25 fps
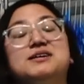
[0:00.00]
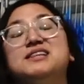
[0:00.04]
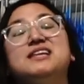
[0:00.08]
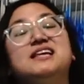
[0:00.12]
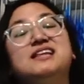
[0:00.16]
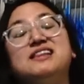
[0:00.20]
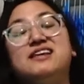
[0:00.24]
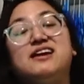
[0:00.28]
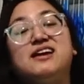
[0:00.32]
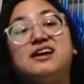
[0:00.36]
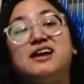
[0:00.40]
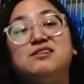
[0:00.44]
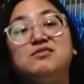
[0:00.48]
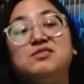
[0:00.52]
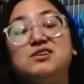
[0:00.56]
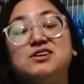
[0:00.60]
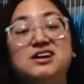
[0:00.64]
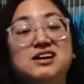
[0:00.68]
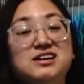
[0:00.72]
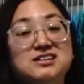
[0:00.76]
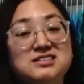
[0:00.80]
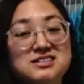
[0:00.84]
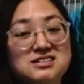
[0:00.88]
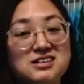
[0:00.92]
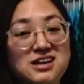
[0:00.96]
But lately I
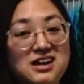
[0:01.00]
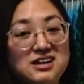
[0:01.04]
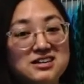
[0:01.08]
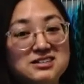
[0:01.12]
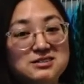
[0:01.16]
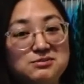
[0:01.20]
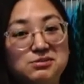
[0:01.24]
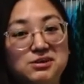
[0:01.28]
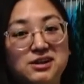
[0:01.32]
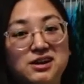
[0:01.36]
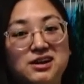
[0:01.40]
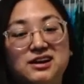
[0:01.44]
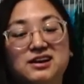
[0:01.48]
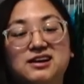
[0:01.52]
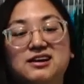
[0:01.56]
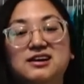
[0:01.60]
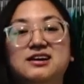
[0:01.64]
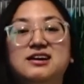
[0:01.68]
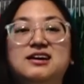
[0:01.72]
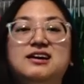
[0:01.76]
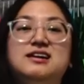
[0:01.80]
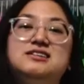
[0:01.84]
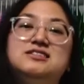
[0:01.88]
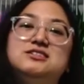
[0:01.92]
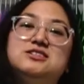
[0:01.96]
haven't gotten to cosplay.
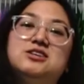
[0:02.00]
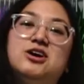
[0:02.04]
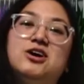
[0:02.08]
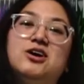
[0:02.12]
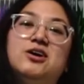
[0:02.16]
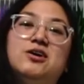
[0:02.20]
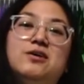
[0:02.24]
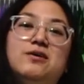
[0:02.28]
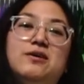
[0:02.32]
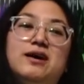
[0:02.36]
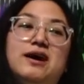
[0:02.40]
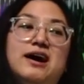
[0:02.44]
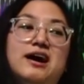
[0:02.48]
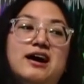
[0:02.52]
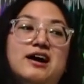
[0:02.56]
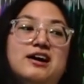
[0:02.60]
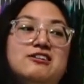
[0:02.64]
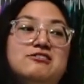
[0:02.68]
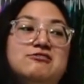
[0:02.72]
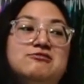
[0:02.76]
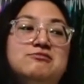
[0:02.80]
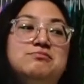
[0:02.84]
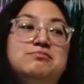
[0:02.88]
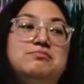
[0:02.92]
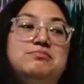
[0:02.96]
So
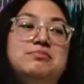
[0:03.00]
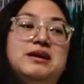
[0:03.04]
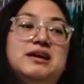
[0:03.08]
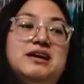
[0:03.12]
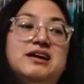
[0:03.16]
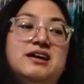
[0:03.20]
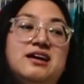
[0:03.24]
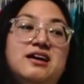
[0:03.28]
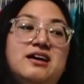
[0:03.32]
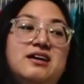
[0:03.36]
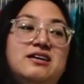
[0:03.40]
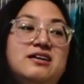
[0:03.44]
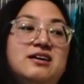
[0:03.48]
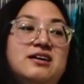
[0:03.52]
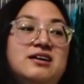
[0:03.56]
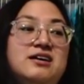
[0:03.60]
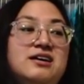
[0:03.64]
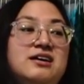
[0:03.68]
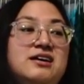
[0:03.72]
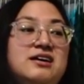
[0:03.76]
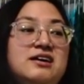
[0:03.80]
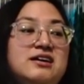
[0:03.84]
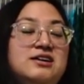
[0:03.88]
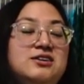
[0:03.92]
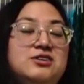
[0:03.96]
I've
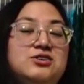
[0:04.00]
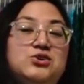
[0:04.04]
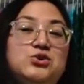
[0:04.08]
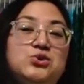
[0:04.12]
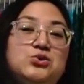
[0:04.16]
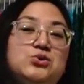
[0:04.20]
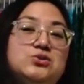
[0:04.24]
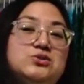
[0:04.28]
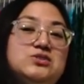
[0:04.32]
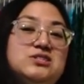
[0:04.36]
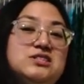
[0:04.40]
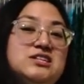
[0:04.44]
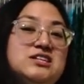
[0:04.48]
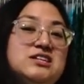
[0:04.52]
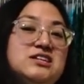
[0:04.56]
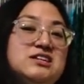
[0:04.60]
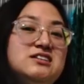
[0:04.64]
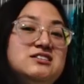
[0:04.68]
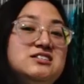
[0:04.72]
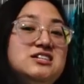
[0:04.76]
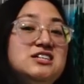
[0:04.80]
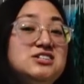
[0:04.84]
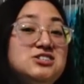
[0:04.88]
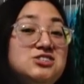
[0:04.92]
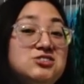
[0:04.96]
been
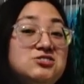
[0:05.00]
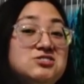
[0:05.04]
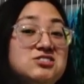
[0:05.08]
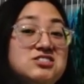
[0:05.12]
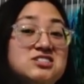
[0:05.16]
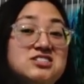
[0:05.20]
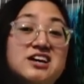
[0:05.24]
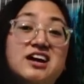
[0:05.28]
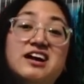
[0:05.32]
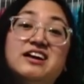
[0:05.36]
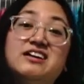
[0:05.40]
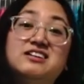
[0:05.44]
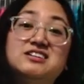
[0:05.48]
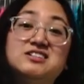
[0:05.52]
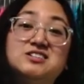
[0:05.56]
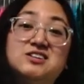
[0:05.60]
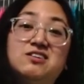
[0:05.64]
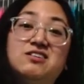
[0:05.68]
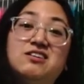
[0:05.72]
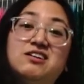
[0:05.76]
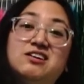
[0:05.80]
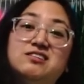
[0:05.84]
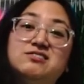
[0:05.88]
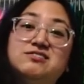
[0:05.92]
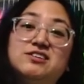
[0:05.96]
using t-shirt design
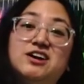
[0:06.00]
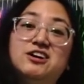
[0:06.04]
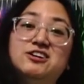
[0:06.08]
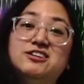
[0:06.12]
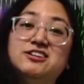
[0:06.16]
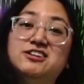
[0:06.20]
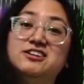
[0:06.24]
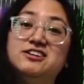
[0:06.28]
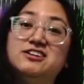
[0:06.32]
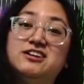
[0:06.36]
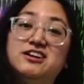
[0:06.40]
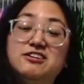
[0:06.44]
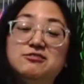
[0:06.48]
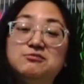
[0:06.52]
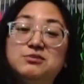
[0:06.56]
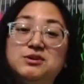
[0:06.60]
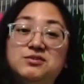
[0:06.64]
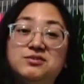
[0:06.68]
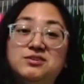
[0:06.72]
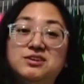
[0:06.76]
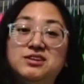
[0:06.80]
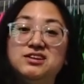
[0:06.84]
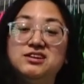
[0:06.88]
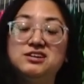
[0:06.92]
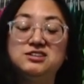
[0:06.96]
as a creative outlet, and I've
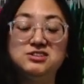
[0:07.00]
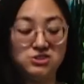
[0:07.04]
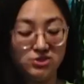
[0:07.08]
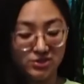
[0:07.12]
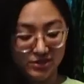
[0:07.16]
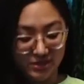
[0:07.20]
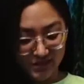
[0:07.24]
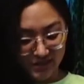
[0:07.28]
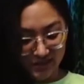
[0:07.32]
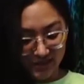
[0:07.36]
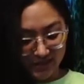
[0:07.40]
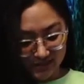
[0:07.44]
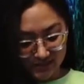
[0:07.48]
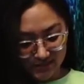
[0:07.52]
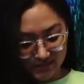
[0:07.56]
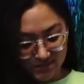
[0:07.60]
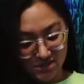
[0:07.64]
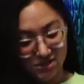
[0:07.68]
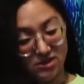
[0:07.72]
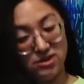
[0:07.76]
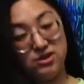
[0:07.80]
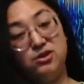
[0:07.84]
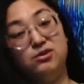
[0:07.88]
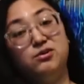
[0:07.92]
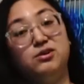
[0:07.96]
been really enjoying it.
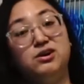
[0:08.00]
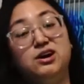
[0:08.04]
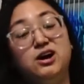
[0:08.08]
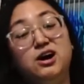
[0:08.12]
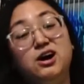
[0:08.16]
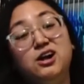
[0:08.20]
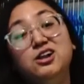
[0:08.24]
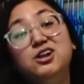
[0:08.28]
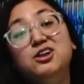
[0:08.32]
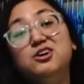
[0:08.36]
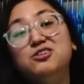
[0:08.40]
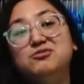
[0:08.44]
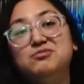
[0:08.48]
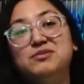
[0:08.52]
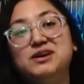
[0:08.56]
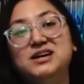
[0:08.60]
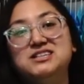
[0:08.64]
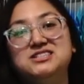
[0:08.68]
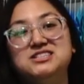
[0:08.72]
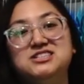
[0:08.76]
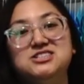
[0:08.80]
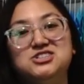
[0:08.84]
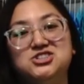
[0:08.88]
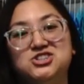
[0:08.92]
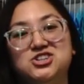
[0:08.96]
So all of
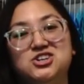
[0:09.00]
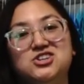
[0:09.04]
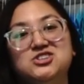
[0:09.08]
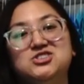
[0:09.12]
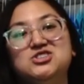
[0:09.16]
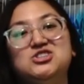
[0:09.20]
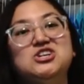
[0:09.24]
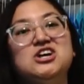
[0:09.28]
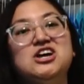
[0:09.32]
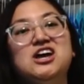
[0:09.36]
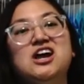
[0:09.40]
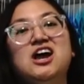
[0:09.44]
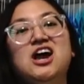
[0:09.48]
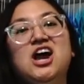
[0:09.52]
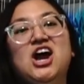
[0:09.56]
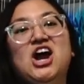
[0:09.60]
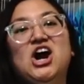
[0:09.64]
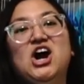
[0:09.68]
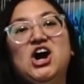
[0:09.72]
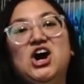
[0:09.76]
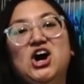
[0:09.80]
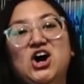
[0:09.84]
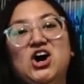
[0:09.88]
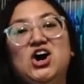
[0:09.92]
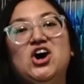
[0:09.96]
my t-shirts
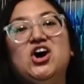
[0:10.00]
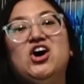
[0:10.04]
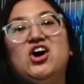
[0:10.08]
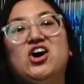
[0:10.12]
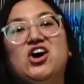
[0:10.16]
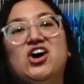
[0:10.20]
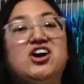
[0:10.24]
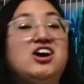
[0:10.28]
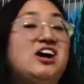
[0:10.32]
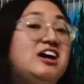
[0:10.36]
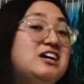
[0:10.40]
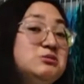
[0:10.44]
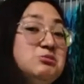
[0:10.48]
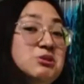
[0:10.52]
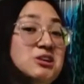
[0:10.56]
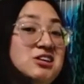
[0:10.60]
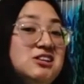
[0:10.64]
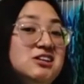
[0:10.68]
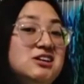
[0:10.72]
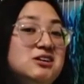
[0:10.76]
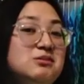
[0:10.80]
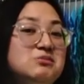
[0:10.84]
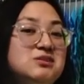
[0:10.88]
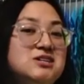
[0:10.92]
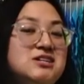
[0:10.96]
are
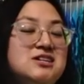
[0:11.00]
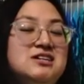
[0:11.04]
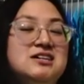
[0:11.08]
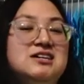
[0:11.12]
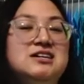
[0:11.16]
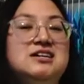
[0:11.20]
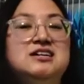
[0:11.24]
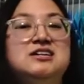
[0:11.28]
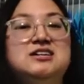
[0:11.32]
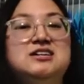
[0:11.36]
cosplay themed.